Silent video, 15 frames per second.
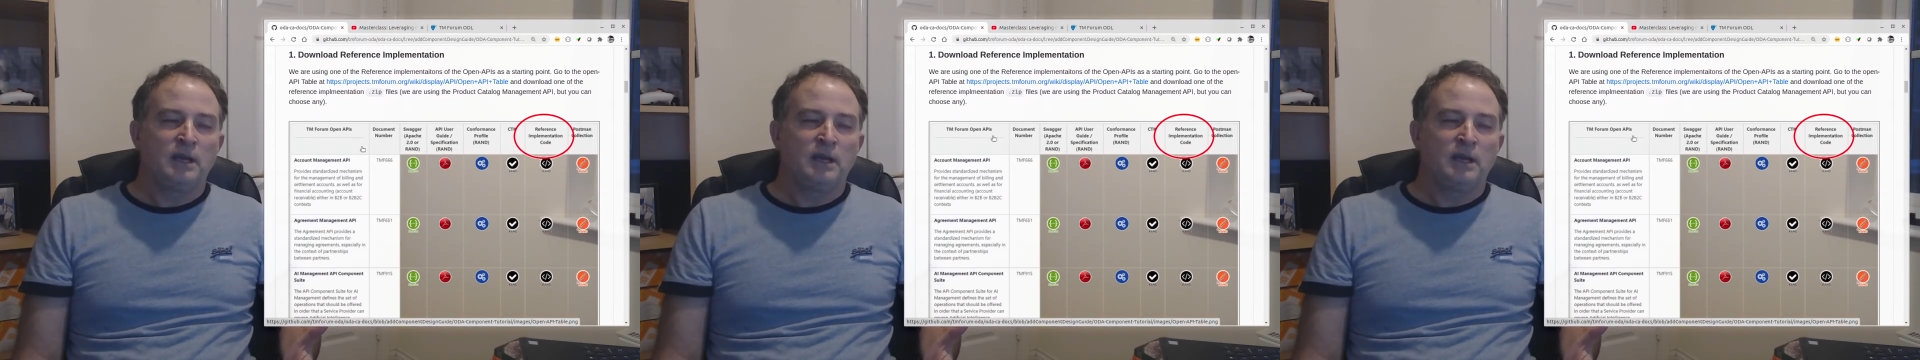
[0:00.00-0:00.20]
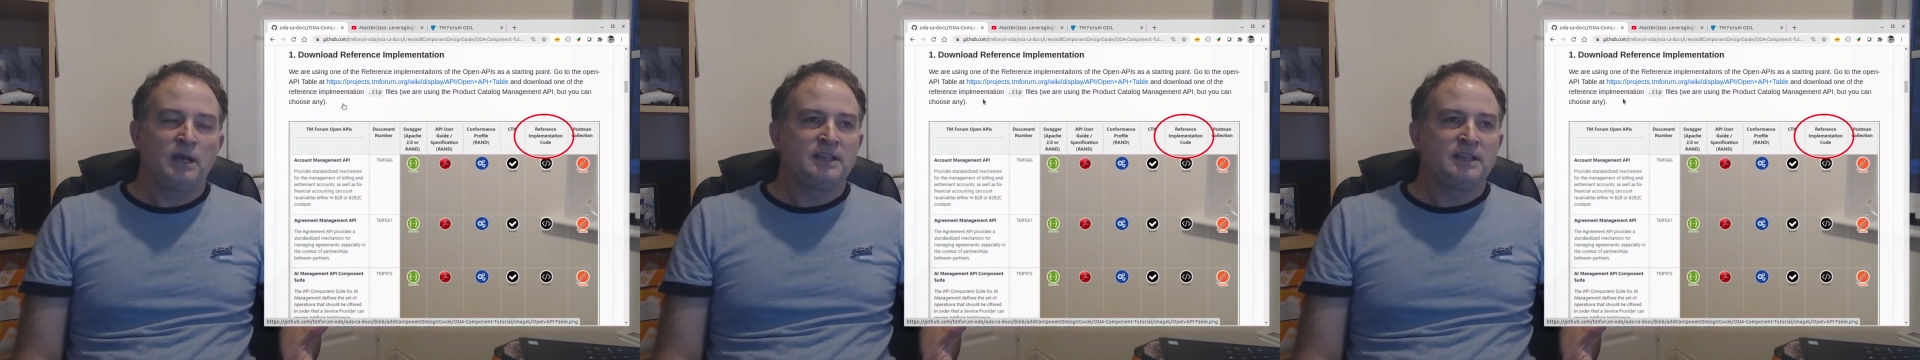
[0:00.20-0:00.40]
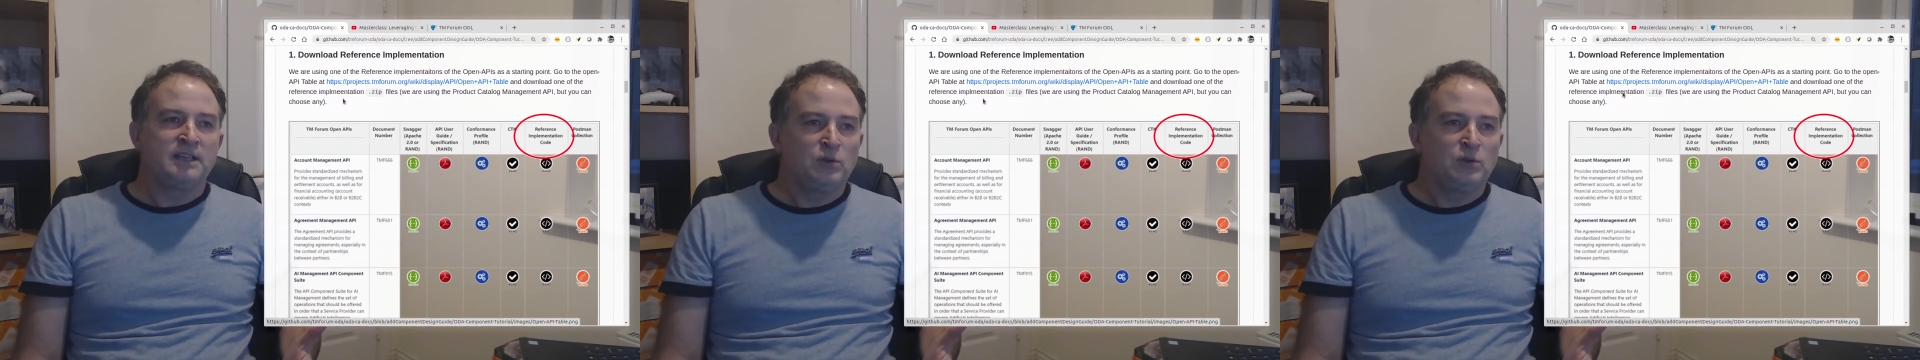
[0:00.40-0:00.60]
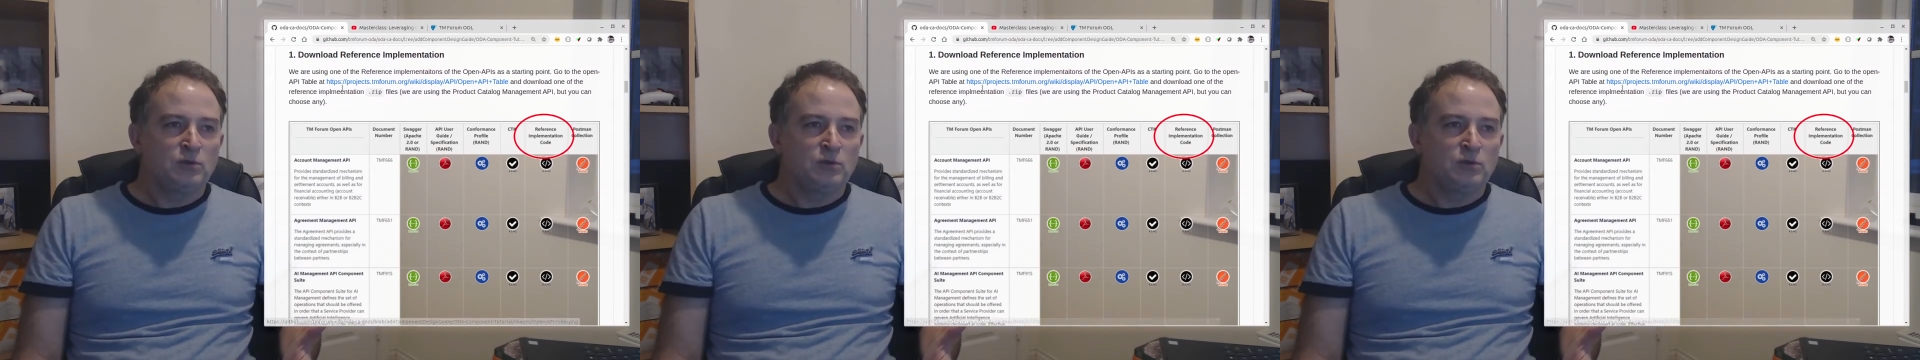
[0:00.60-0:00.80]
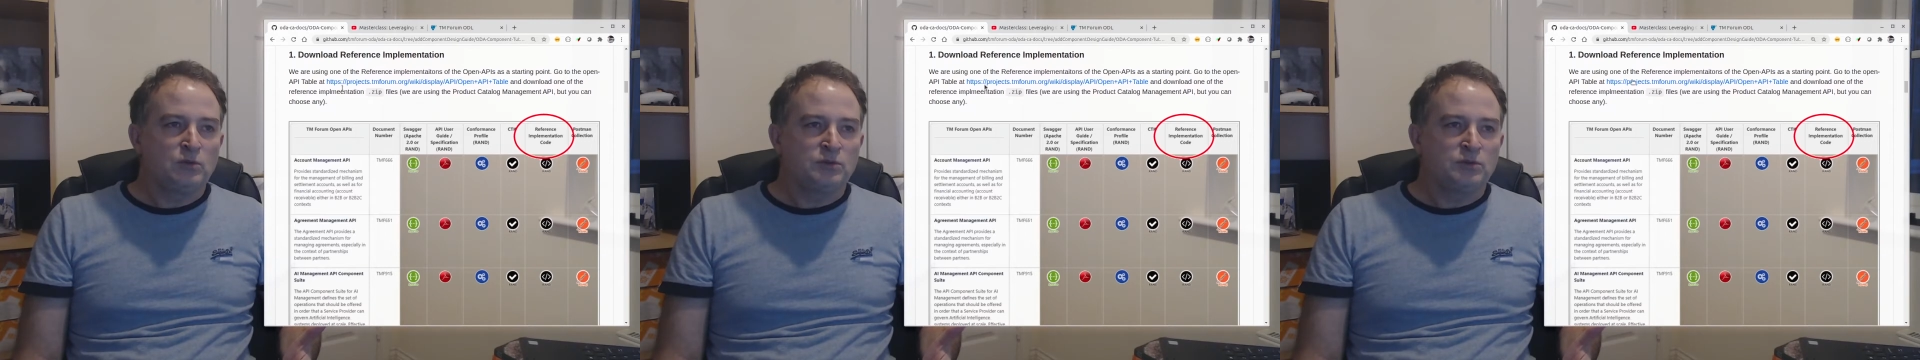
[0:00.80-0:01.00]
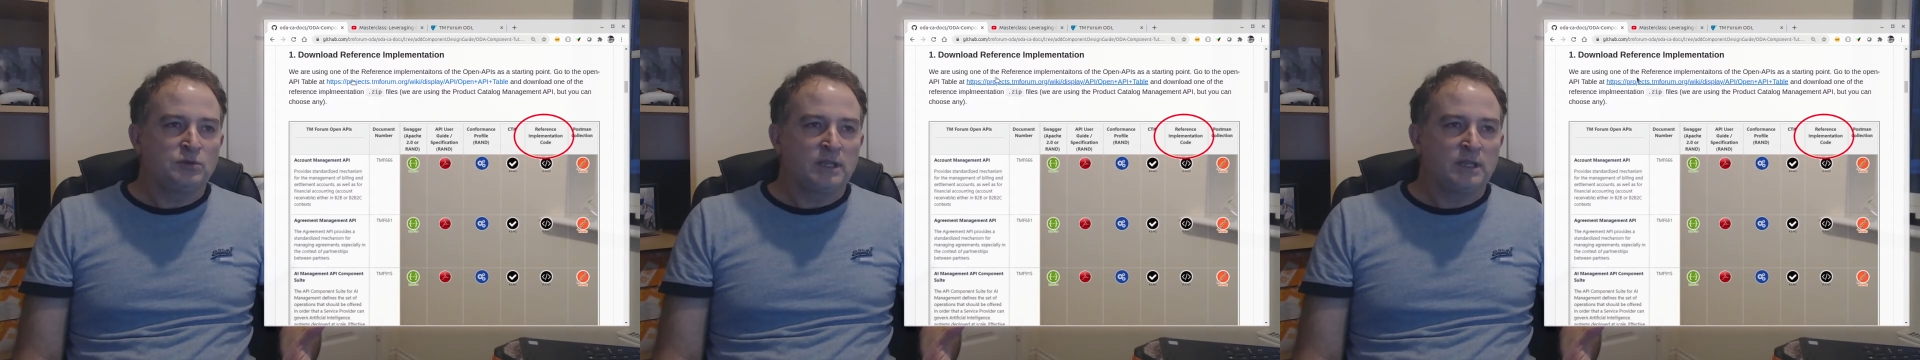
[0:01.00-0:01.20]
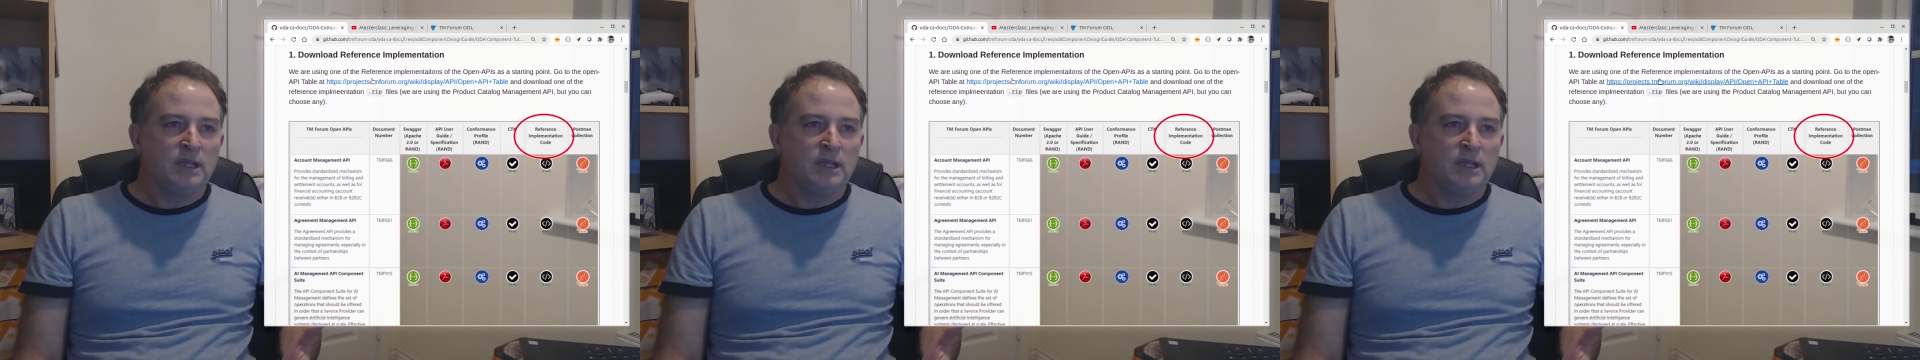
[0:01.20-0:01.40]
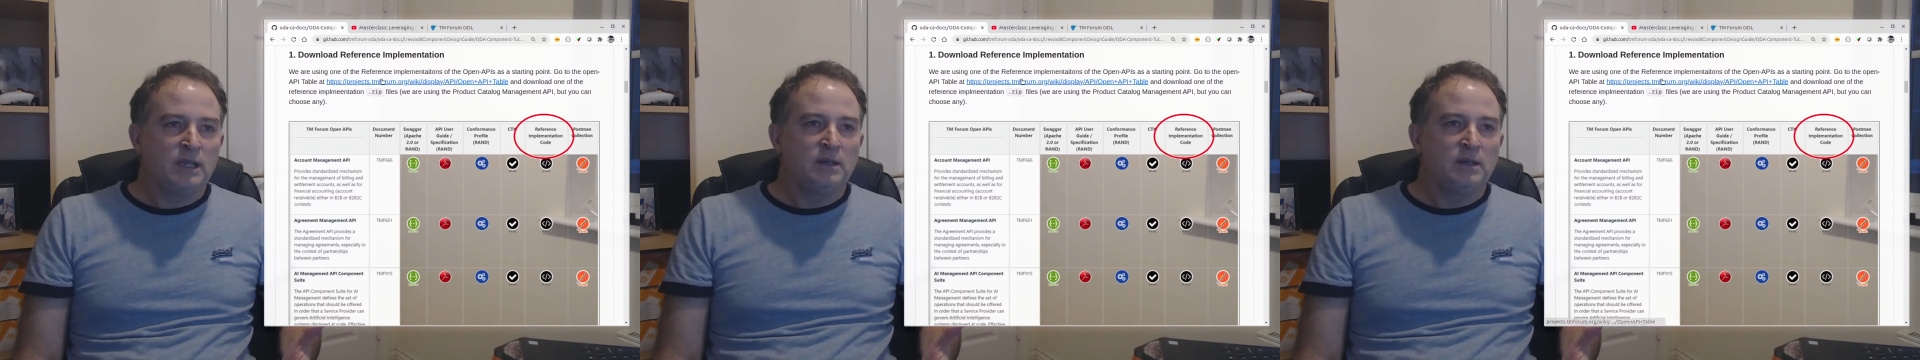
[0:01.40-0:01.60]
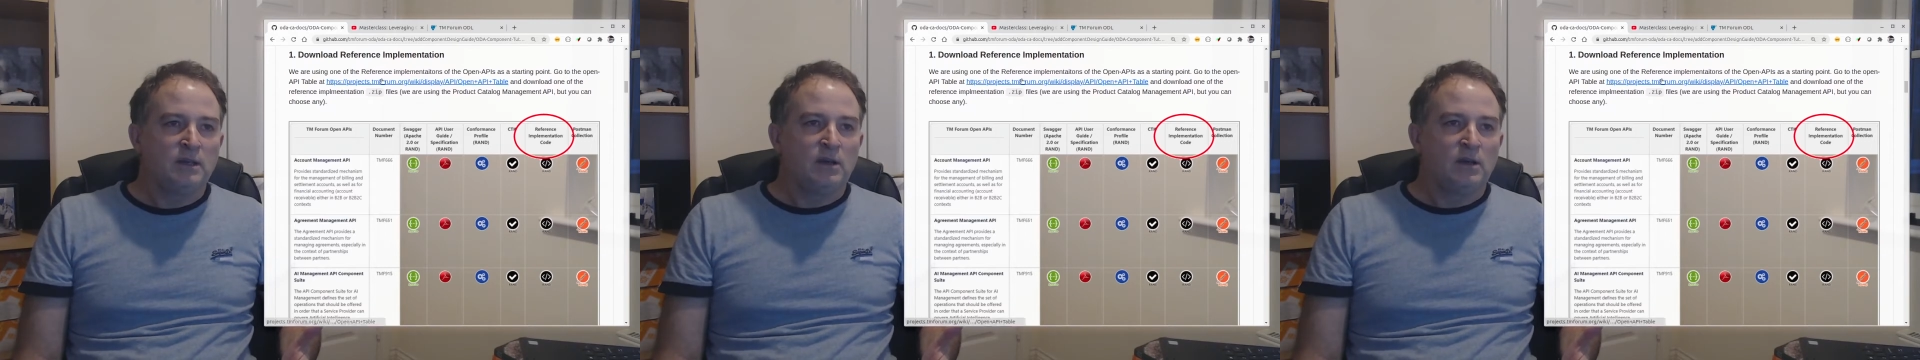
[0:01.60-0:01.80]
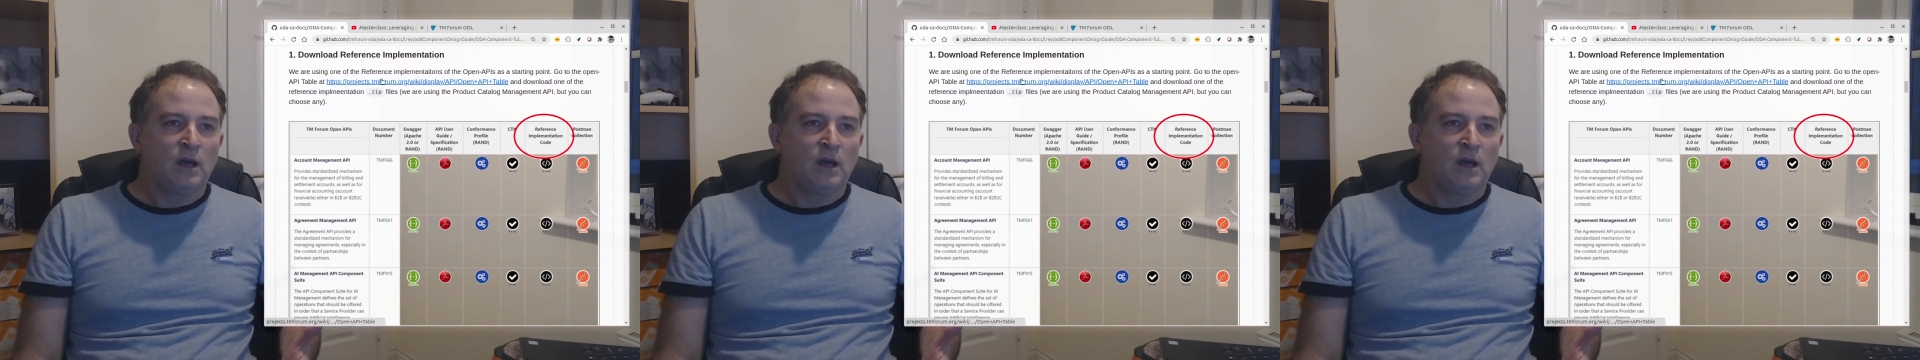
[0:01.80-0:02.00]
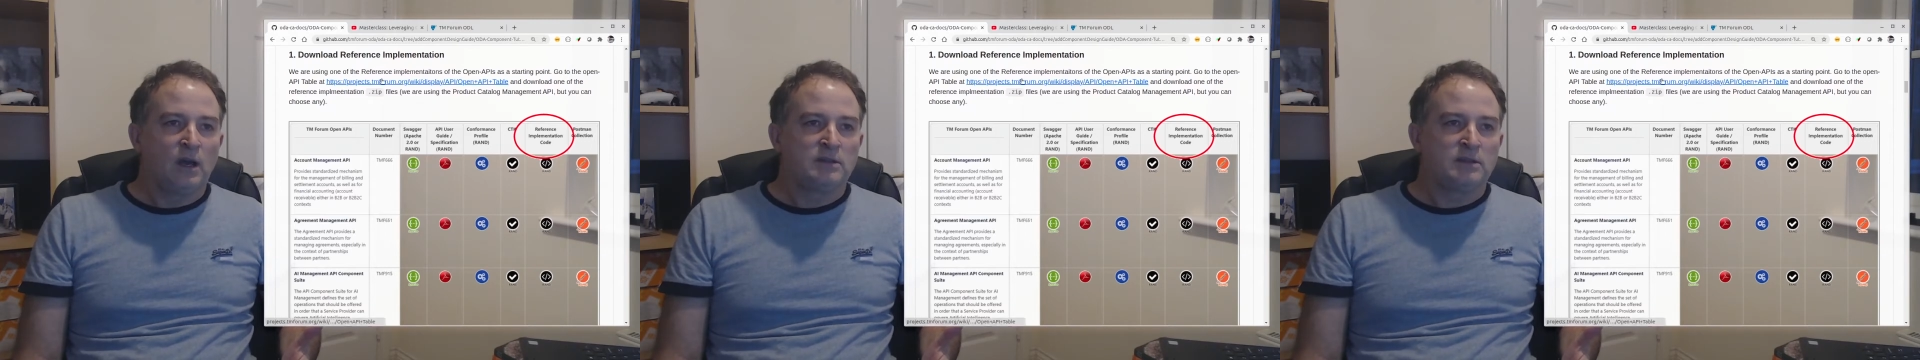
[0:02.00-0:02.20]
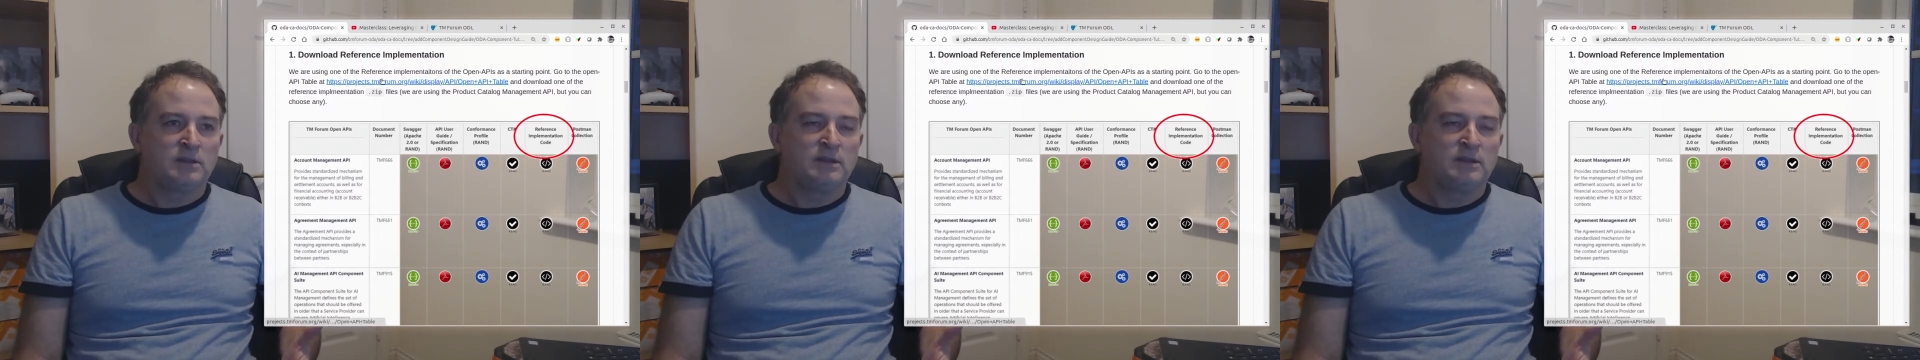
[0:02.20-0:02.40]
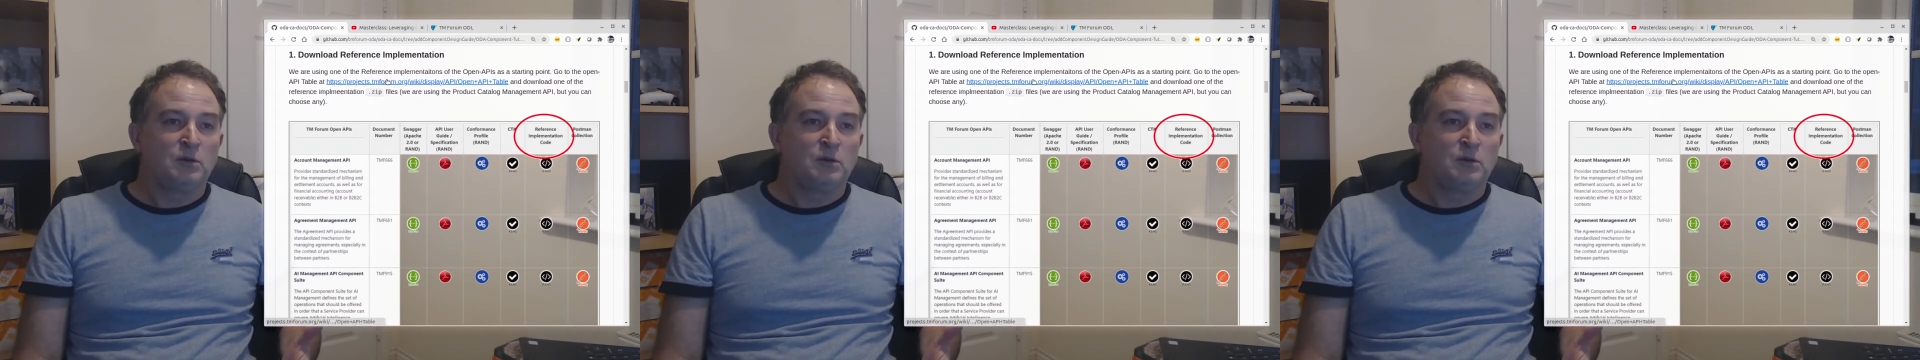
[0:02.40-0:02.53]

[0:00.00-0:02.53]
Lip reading: If you go to the TM-Form